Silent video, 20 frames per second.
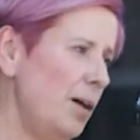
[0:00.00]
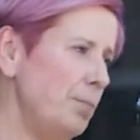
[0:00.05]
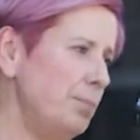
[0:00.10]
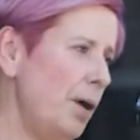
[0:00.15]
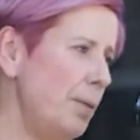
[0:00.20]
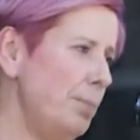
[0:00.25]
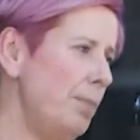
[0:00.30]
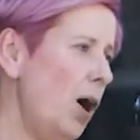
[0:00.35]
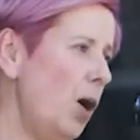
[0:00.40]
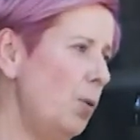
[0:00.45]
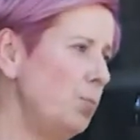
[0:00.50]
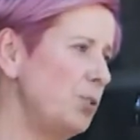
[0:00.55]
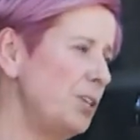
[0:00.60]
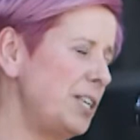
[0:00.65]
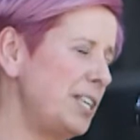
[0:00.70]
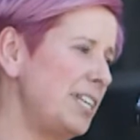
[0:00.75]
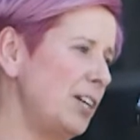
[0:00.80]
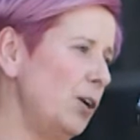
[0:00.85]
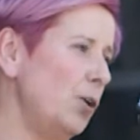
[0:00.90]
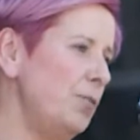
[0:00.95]
my mum was
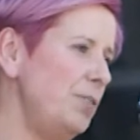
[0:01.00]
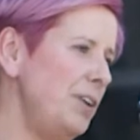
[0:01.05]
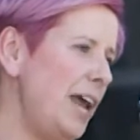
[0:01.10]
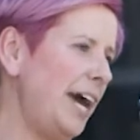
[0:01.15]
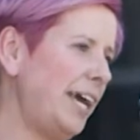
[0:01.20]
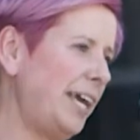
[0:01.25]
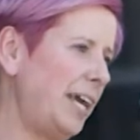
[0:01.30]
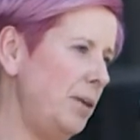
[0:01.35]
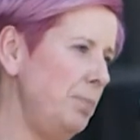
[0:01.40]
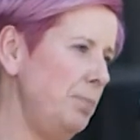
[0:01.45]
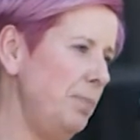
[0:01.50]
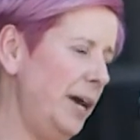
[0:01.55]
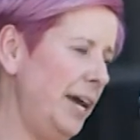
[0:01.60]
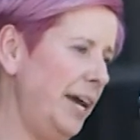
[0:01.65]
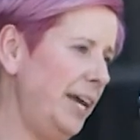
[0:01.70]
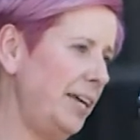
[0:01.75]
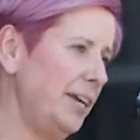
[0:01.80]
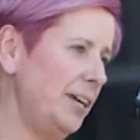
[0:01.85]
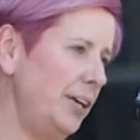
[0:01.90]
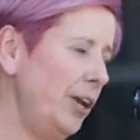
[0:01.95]
still nagging
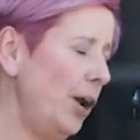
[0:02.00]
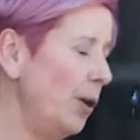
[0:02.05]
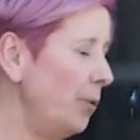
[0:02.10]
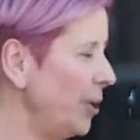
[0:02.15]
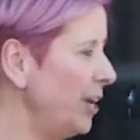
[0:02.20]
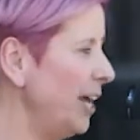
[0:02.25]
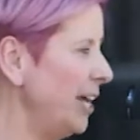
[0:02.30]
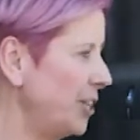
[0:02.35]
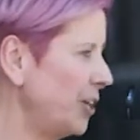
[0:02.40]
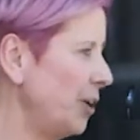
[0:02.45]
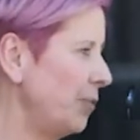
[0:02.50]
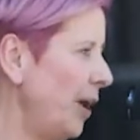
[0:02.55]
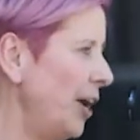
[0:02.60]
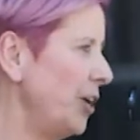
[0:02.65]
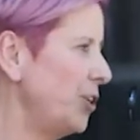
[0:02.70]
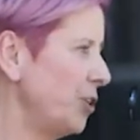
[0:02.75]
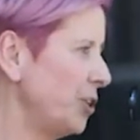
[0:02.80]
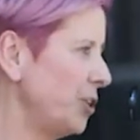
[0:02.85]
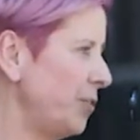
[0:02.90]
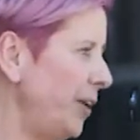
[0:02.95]
me, you know, you need to go to
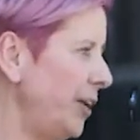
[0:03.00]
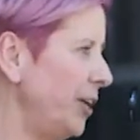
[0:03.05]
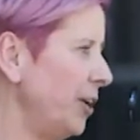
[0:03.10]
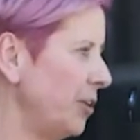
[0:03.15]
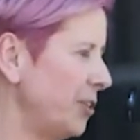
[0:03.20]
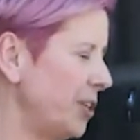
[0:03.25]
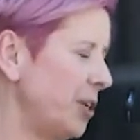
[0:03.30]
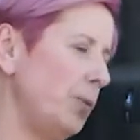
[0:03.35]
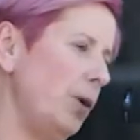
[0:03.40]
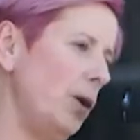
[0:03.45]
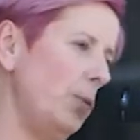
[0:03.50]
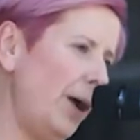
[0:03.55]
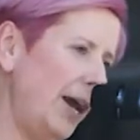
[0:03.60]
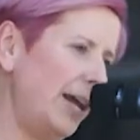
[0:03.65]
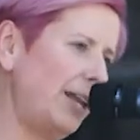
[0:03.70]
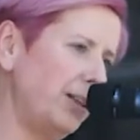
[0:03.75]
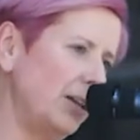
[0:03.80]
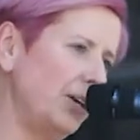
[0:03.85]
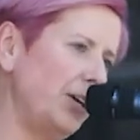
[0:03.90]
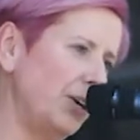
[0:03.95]
Rachel's Vineyard. So I'll
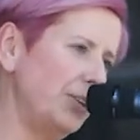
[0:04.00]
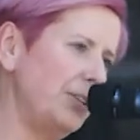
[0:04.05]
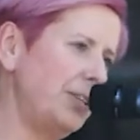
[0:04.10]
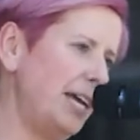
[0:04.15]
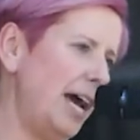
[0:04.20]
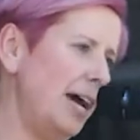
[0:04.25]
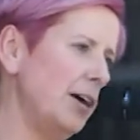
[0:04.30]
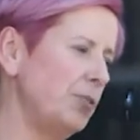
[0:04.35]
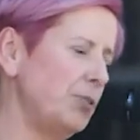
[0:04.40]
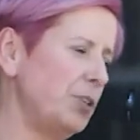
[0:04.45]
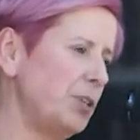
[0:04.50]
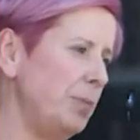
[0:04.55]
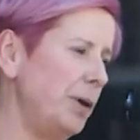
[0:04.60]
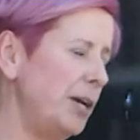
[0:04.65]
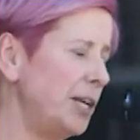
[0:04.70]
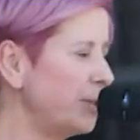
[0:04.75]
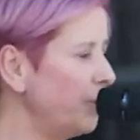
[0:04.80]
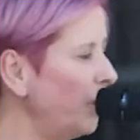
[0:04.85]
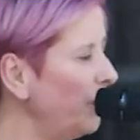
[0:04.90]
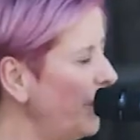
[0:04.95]
wait till God tells
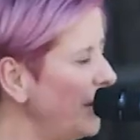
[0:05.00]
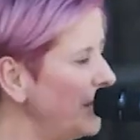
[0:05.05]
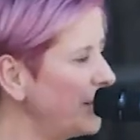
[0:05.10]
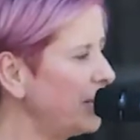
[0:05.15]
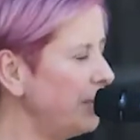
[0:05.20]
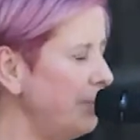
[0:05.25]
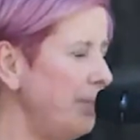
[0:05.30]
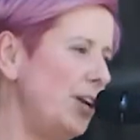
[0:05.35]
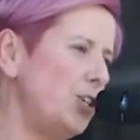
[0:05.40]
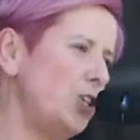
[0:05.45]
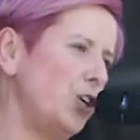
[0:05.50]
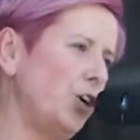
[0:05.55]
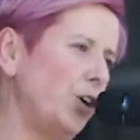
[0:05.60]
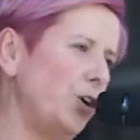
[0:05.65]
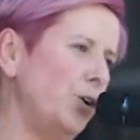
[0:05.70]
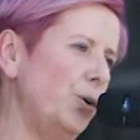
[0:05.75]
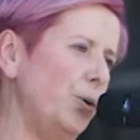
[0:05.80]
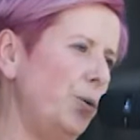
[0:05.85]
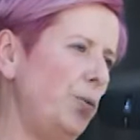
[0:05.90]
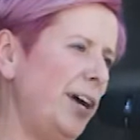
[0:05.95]
me. So I went to
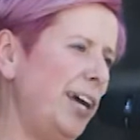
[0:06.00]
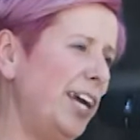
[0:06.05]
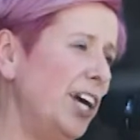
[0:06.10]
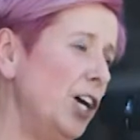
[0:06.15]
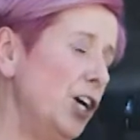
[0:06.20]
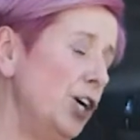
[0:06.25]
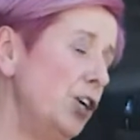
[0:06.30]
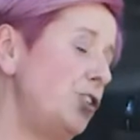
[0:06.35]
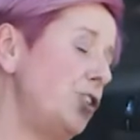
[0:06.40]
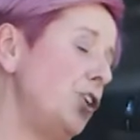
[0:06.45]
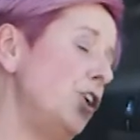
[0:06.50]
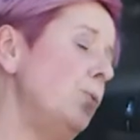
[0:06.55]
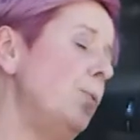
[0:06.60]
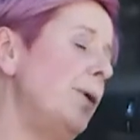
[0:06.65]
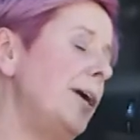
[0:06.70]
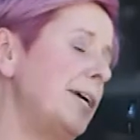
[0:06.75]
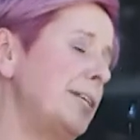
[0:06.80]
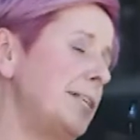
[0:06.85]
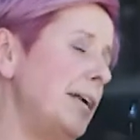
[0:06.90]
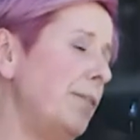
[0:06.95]
Medjugorje two
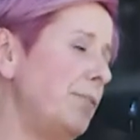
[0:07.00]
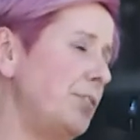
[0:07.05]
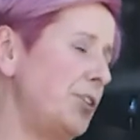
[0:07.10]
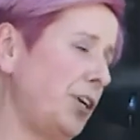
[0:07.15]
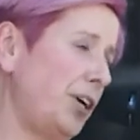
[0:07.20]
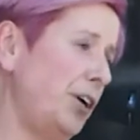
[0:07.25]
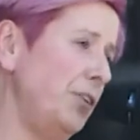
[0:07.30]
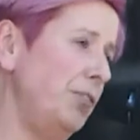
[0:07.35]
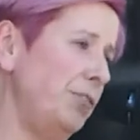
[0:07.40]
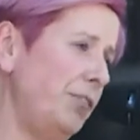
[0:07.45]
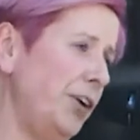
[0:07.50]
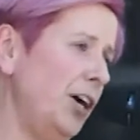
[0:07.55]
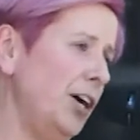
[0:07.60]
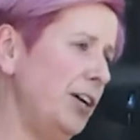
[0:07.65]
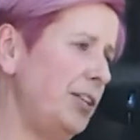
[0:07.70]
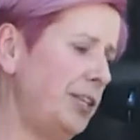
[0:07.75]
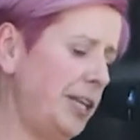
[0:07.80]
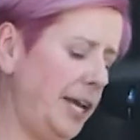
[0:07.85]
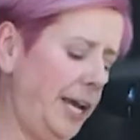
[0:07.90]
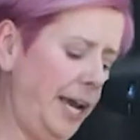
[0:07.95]
weeks after
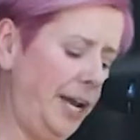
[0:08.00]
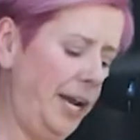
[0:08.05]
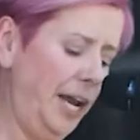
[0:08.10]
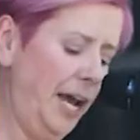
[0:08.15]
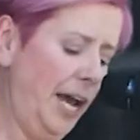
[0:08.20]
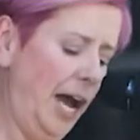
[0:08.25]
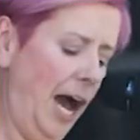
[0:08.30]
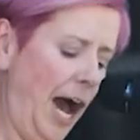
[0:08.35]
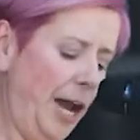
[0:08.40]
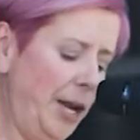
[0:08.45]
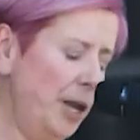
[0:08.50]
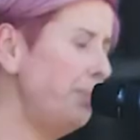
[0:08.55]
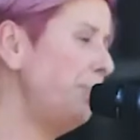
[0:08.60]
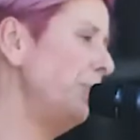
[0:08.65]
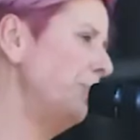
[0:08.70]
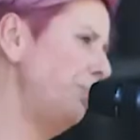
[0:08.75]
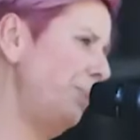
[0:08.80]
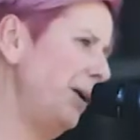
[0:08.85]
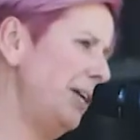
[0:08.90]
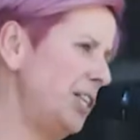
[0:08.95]
converting, and I
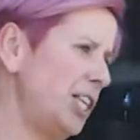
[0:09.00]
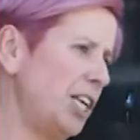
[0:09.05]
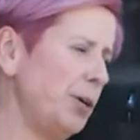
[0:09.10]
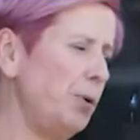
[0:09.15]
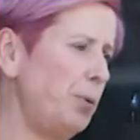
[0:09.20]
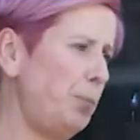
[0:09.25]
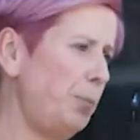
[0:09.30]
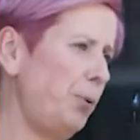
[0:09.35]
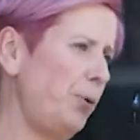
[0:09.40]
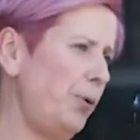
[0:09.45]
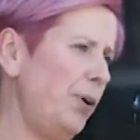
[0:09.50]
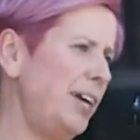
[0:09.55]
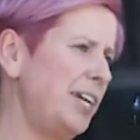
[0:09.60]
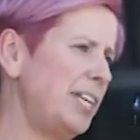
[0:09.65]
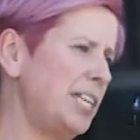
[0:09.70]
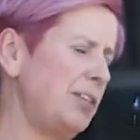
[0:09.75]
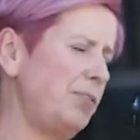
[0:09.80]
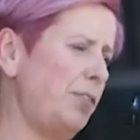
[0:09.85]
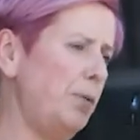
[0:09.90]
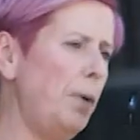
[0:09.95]
bumped into a
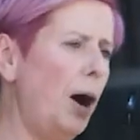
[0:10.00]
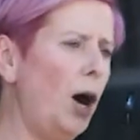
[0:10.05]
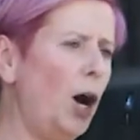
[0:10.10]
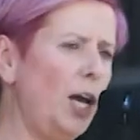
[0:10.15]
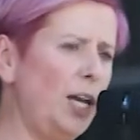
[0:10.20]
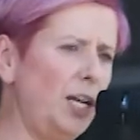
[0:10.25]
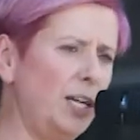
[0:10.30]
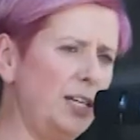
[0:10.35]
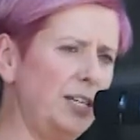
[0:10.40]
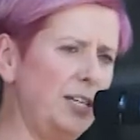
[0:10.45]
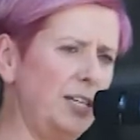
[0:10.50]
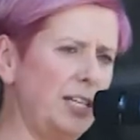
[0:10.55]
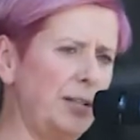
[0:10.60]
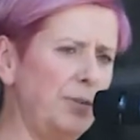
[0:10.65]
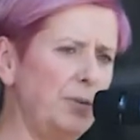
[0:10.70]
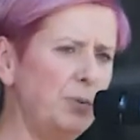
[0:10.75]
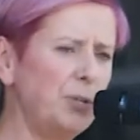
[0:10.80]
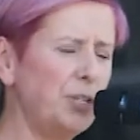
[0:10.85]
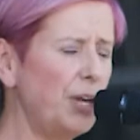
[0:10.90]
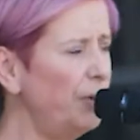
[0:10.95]
priest from Ireland, and
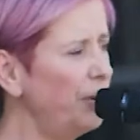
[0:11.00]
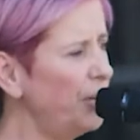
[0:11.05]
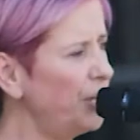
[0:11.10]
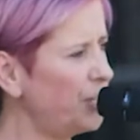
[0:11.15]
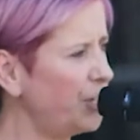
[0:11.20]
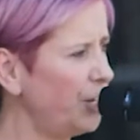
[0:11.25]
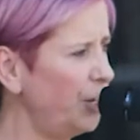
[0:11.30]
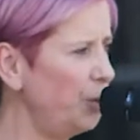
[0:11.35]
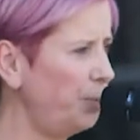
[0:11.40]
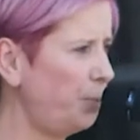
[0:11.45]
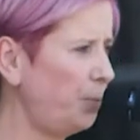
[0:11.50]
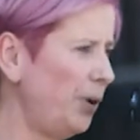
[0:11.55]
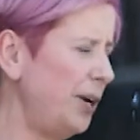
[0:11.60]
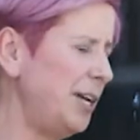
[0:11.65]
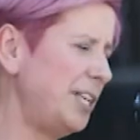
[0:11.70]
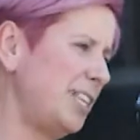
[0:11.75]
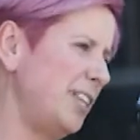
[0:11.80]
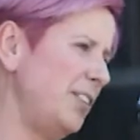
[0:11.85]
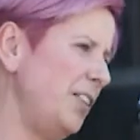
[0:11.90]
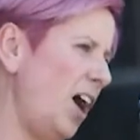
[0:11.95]
there was only two
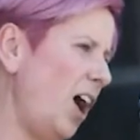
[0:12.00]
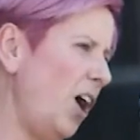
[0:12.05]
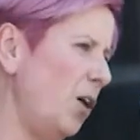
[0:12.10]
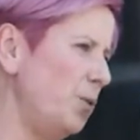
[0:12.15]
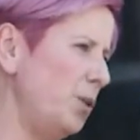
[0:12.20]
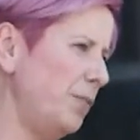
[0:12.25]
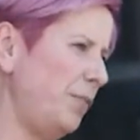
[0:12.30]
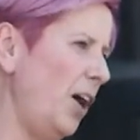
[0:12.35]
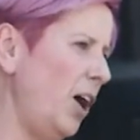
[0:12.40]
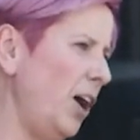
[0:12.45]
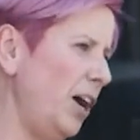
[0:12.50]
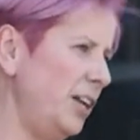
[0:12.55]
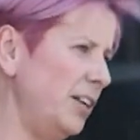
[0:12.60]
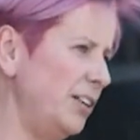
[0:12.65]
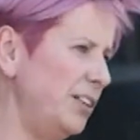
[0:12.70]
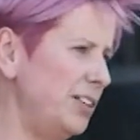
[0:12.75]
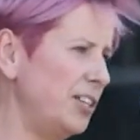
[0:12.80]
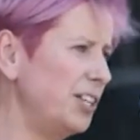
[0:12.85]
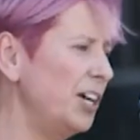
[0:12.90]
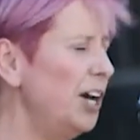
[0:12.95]
priests in the whole of
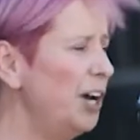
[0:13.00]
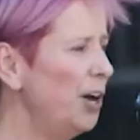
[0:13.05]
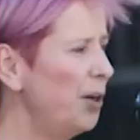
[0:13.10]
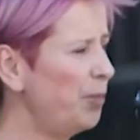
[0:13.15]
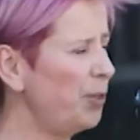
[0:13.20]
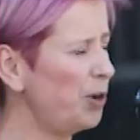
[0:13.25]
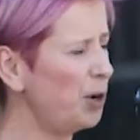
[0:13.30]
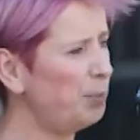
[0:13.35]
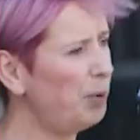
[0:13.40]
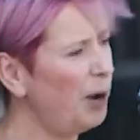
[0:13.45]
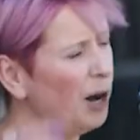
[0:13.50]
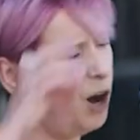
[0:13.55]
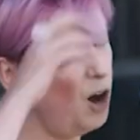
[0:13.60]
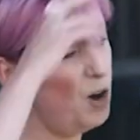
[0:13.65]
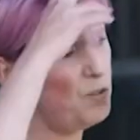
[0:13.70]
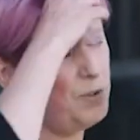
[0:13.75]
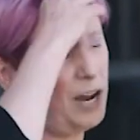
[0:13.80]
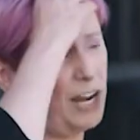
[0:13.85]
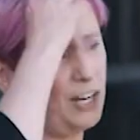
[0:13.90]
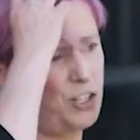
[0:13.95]
Ireland that are
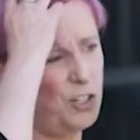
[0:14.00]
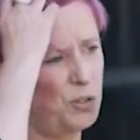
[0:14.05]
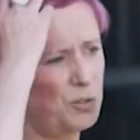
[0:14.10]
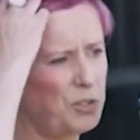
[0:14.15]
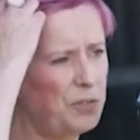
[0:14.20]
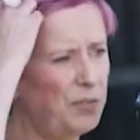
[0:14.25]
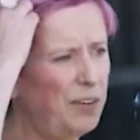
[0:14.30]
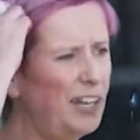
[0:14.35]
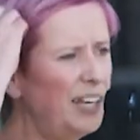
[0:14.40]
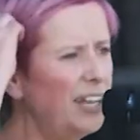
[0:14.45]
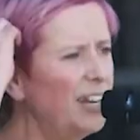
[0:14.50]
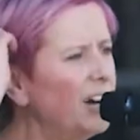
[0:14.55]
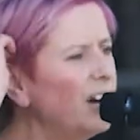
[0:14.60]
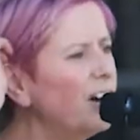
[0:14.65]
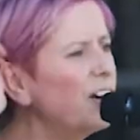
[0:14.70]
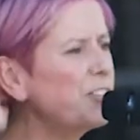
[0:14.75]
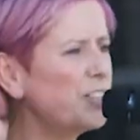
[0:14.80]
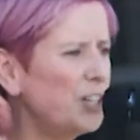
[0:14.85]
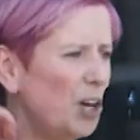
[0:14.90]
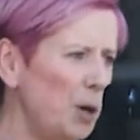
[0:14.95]
part of Rachel's
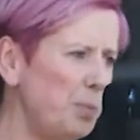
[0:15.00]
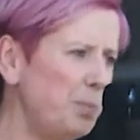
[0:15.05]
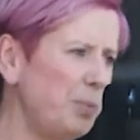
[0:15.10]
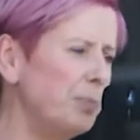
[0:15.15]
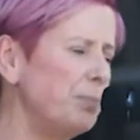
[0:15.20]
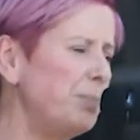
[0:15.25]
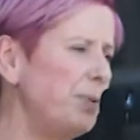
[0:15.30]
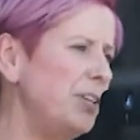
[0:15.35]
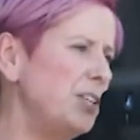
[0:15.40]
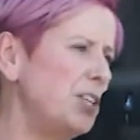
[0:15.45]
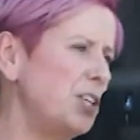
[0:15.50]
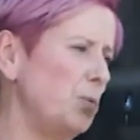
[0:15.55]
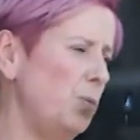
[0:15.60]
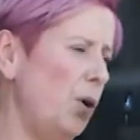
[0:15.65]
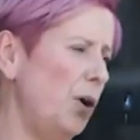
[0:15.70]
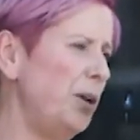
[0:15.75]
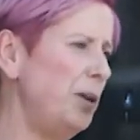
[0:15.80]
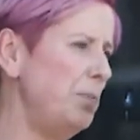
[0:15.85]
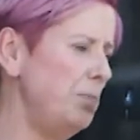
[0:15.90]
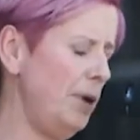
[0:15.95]
Vineyard, and I bumped into
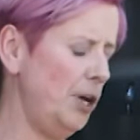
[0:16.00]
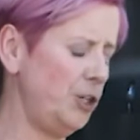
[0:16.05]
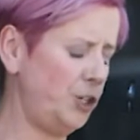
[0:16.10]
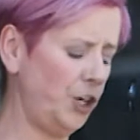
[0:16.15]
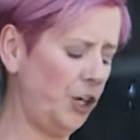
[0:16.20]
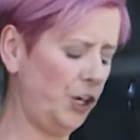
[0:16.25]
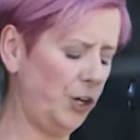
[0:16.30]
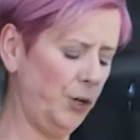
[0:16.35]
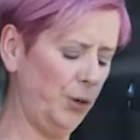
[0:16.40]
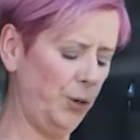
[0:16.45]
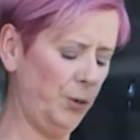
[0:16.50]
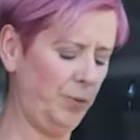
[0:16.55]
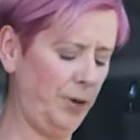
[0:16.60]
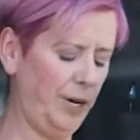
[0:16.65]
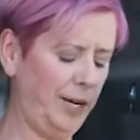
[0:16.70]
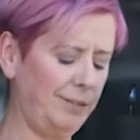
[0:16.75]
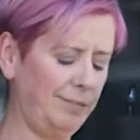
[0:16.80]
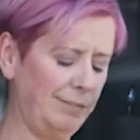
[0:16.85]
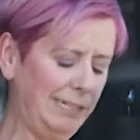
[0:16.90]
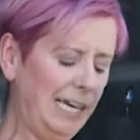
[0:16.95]
one in
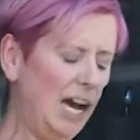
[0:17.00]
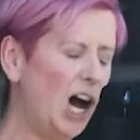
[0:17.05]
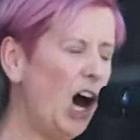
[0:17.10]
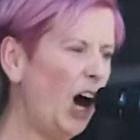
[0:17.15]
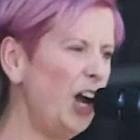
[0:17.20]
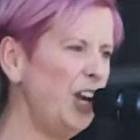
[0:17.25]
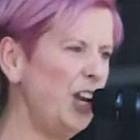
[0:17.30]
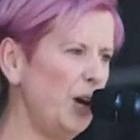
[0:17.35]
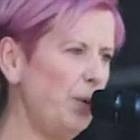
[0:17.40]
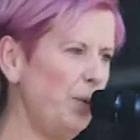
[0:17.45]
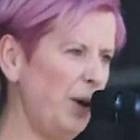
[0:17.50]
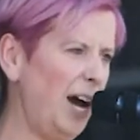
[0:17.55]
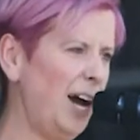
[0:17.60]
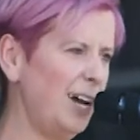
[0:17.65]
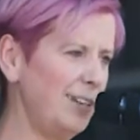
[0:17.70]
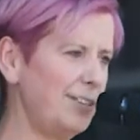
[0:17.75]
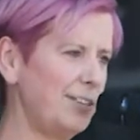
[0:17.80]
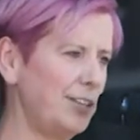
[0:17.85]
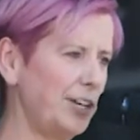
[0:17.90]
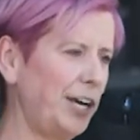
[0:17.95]
Medjugorje. I knew I
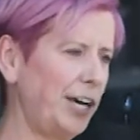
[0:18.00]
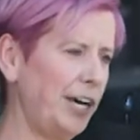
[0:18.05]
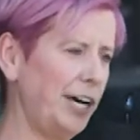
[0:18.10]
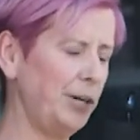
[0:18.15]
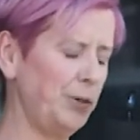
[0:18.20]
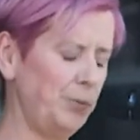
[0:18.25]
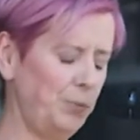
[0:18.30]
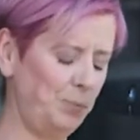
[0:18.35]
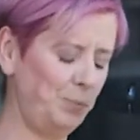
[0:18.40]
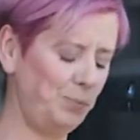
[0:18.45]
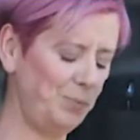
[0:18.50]
had to go.